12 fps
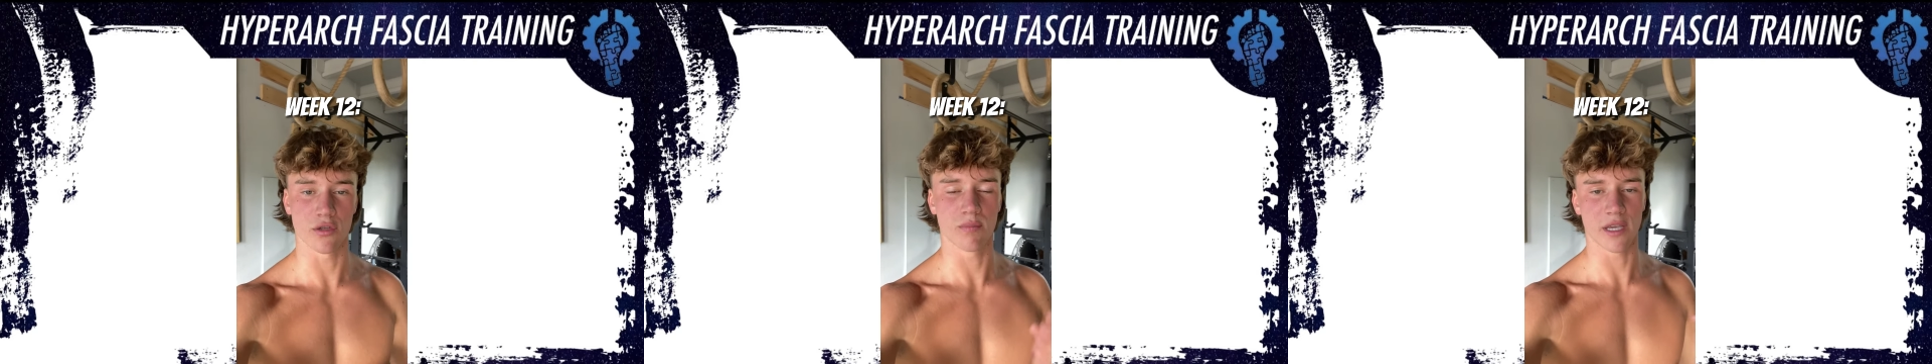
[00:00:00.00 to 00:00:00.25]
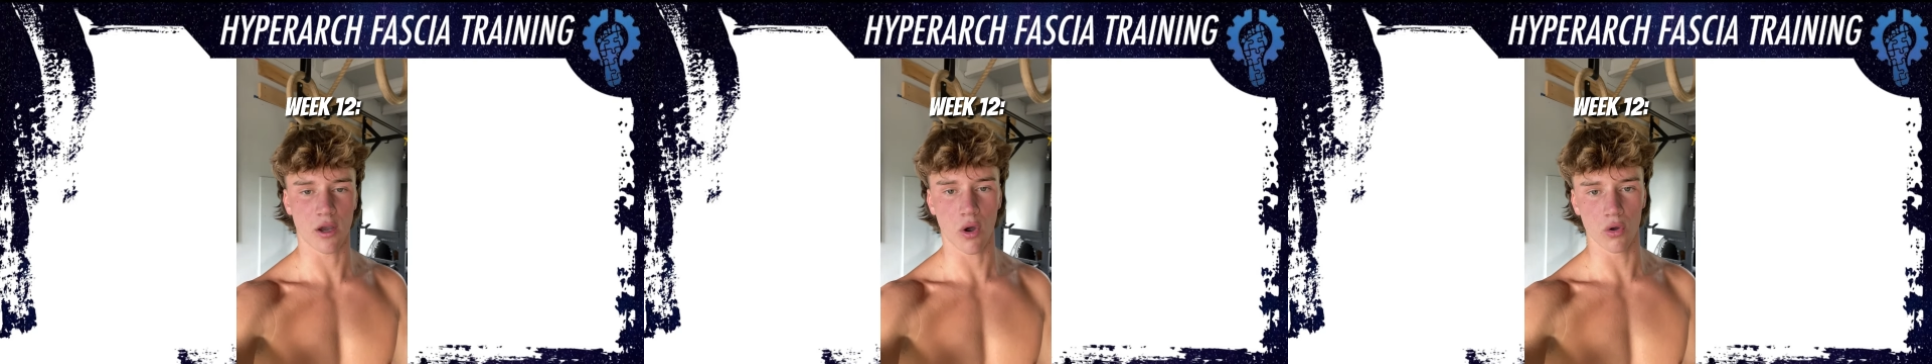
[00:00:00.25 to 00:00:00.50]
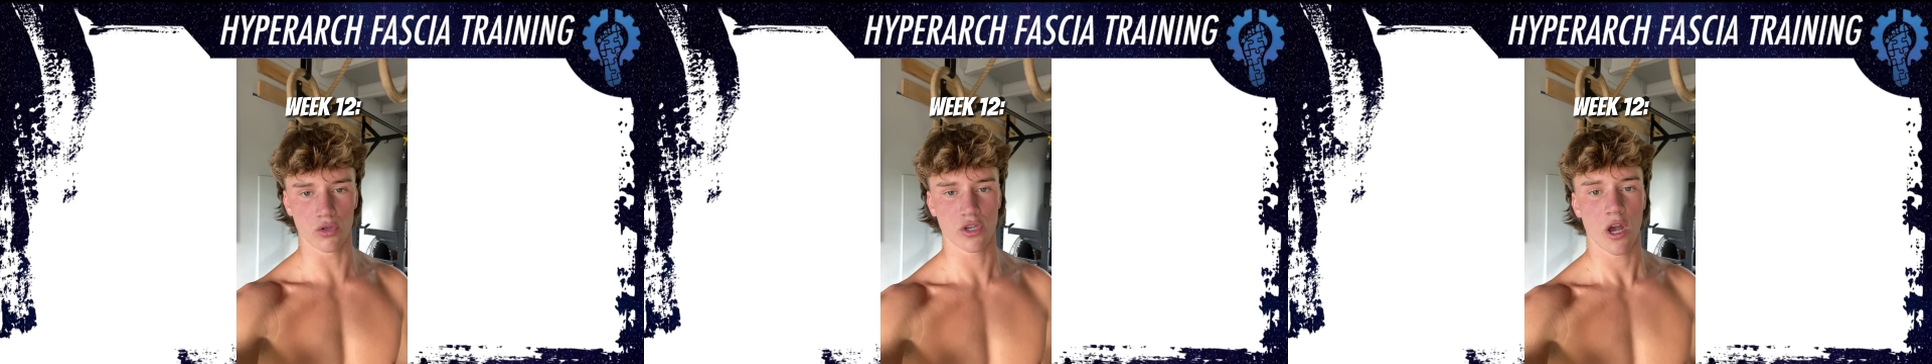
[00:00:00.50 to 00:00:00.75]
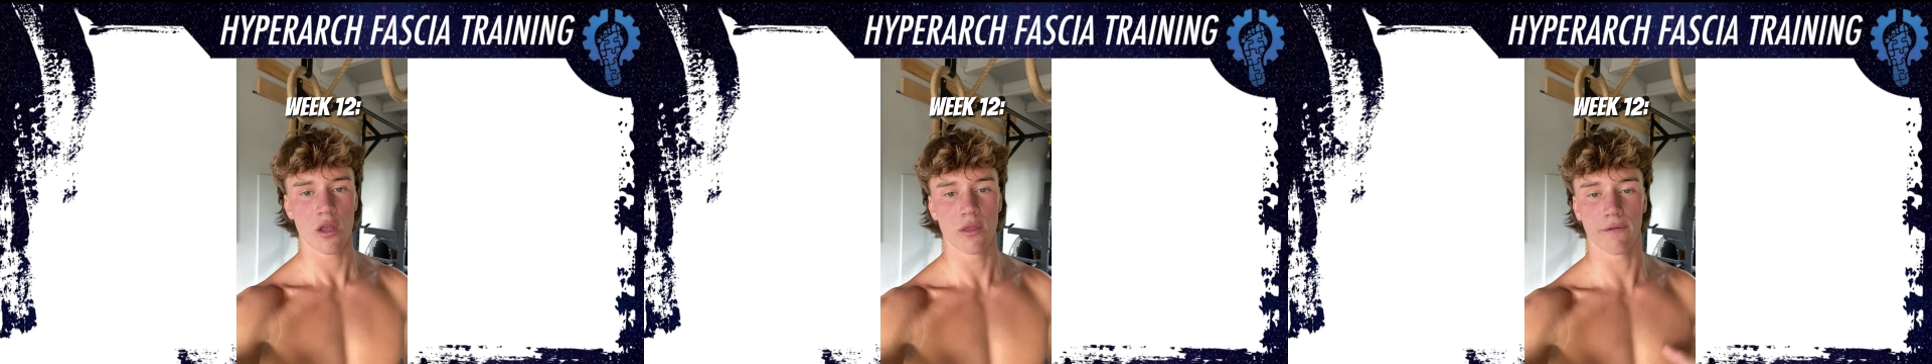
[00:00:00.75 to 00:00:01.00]
because
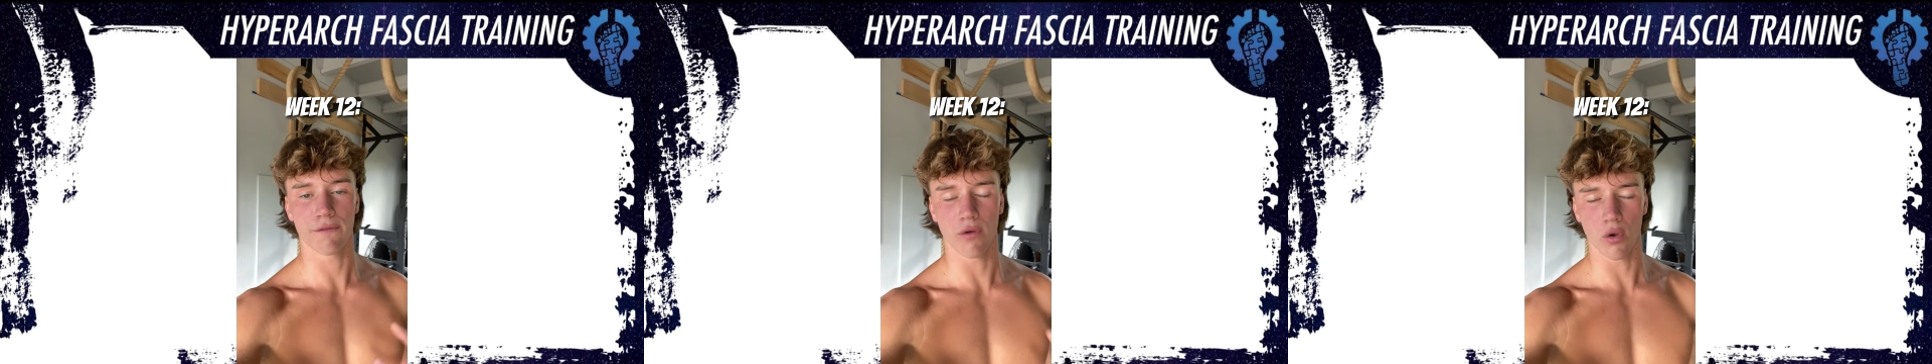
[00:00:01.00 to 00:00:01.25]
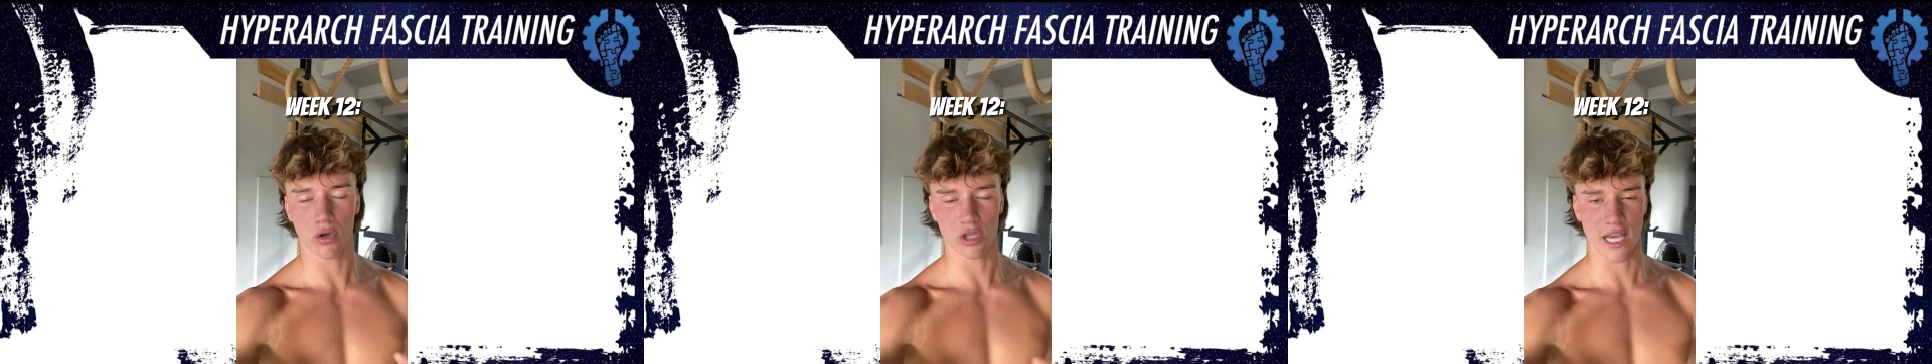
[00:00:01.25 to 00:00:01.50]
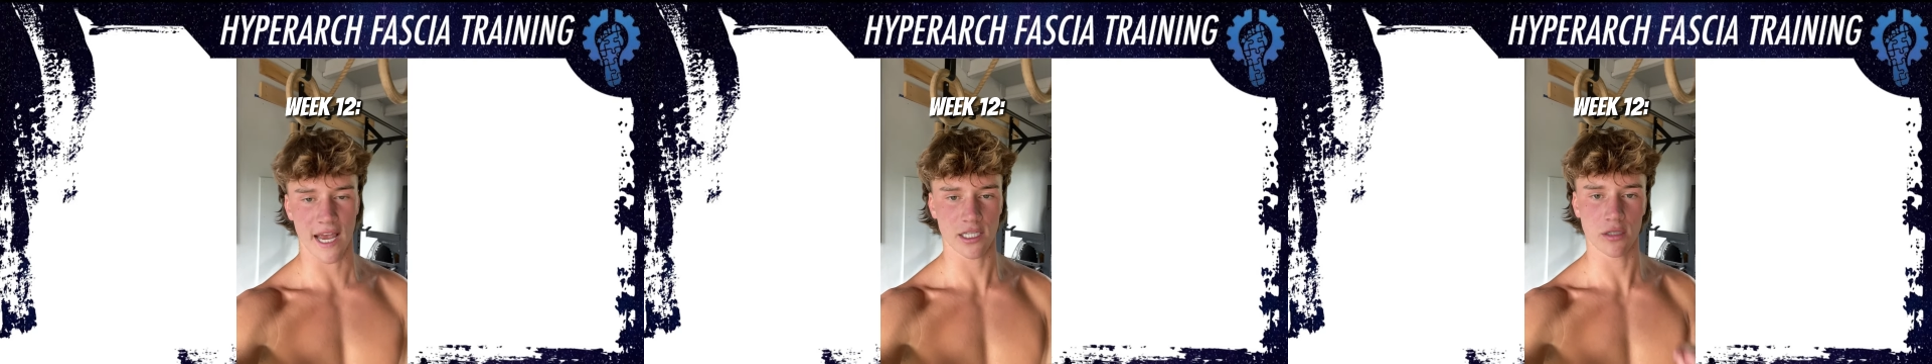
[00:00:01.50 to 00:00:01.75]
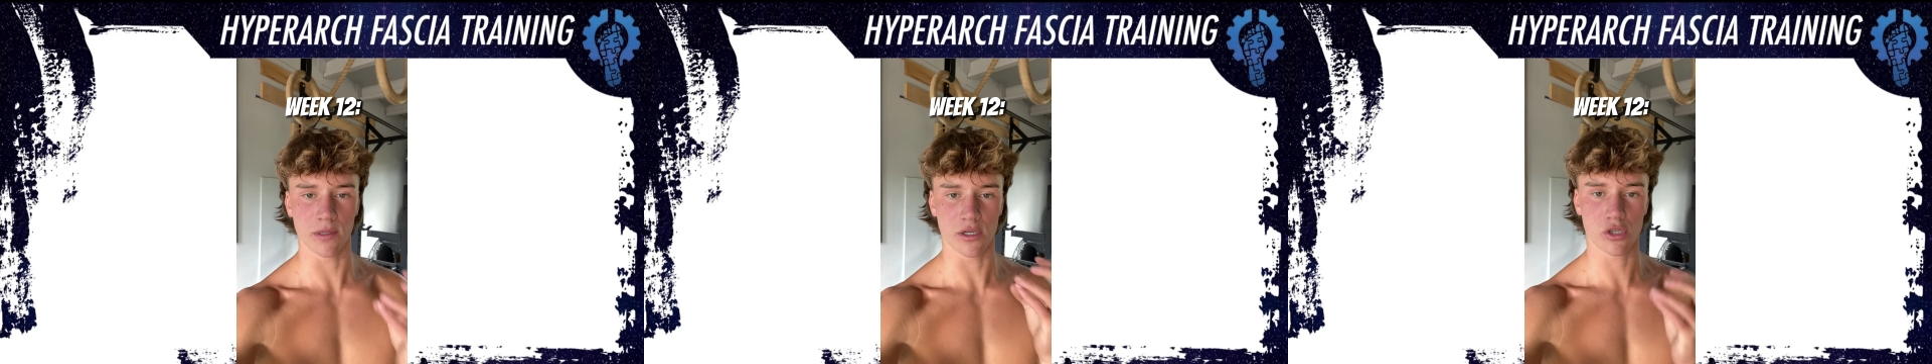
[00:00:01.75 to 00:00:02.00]
the focus has
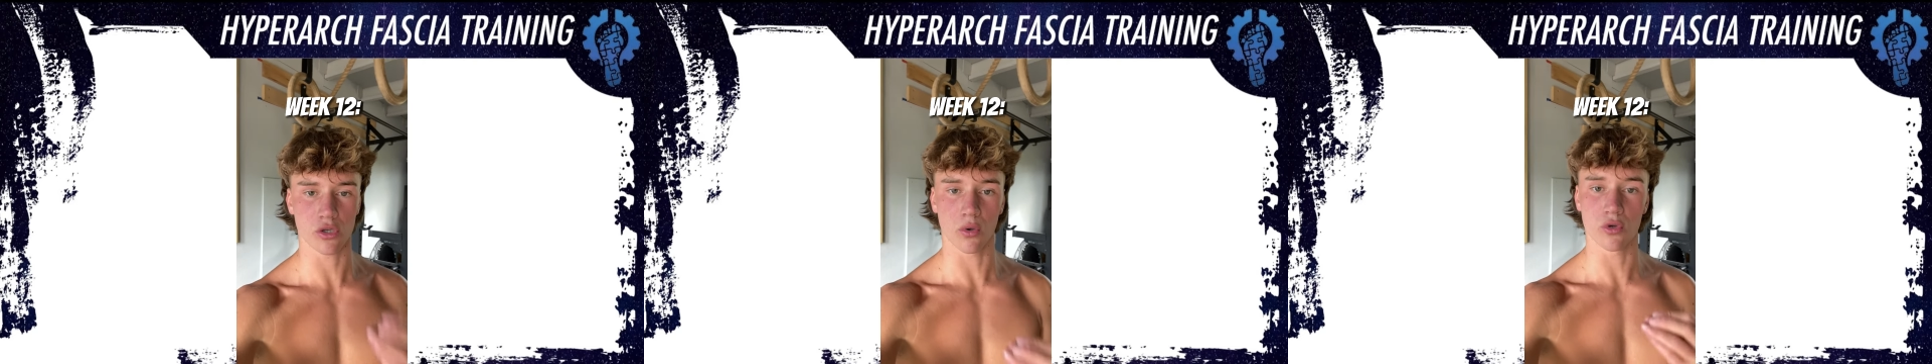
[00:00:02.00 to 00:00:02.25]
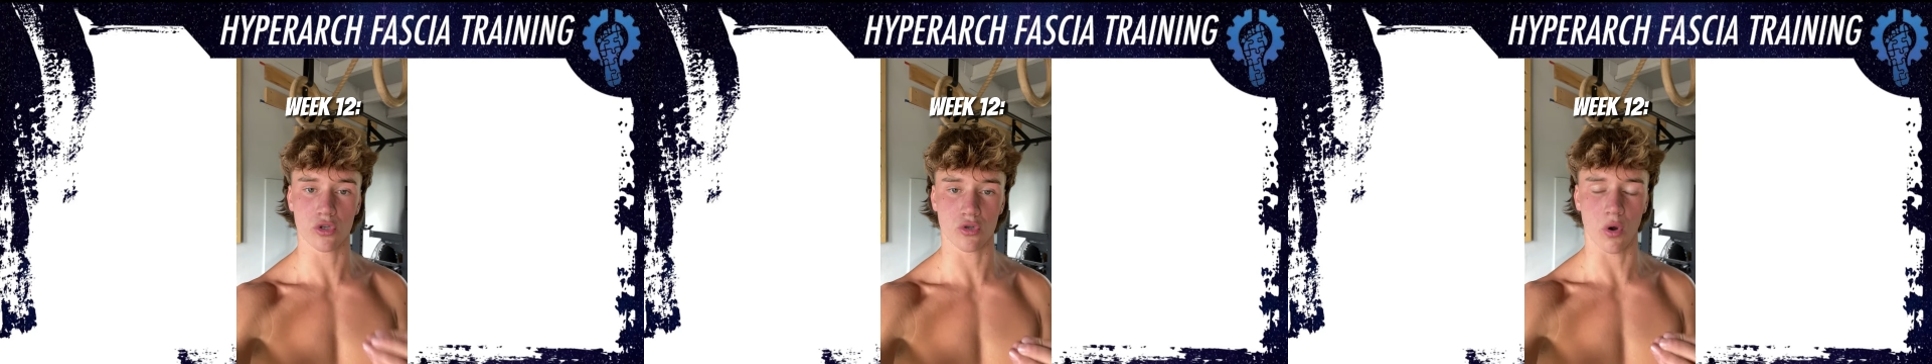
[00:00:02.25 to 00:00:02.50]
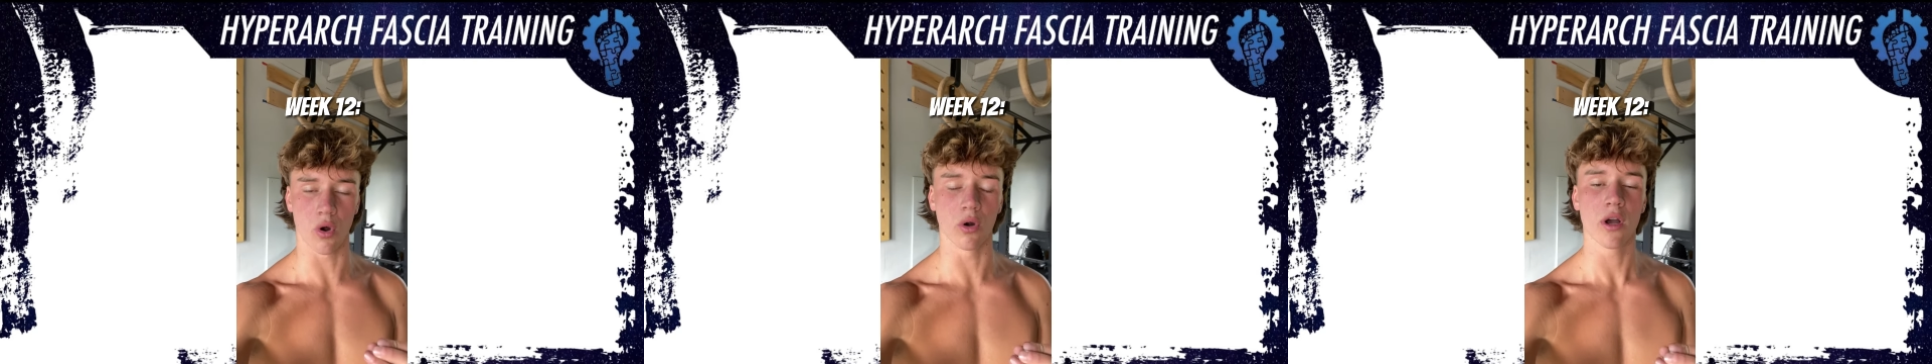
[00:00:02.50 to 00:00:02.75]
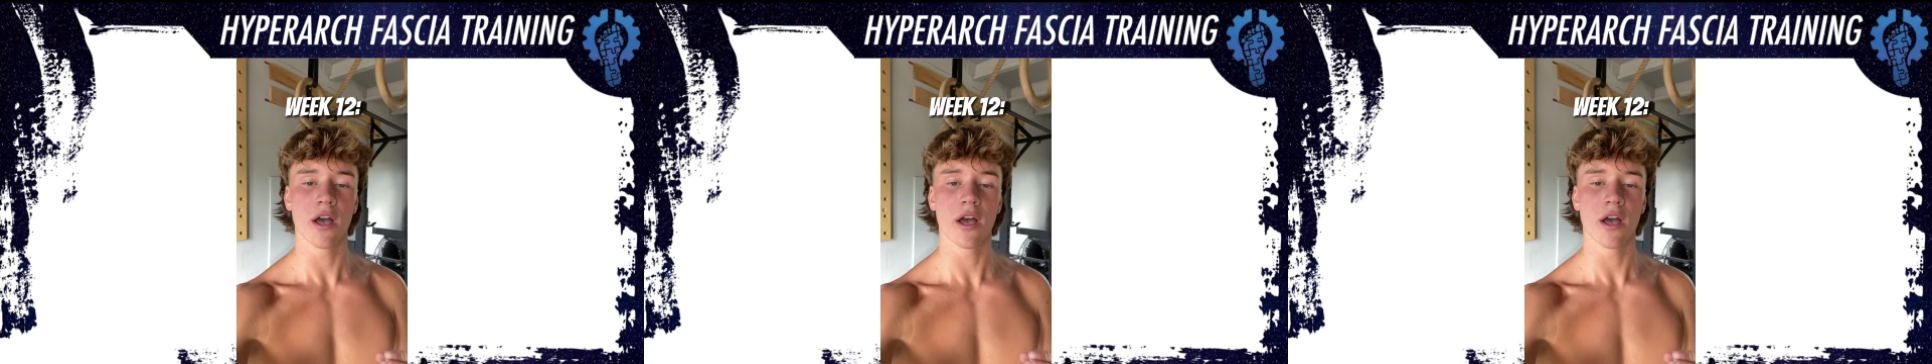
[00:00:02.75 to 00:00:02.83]
to be so strong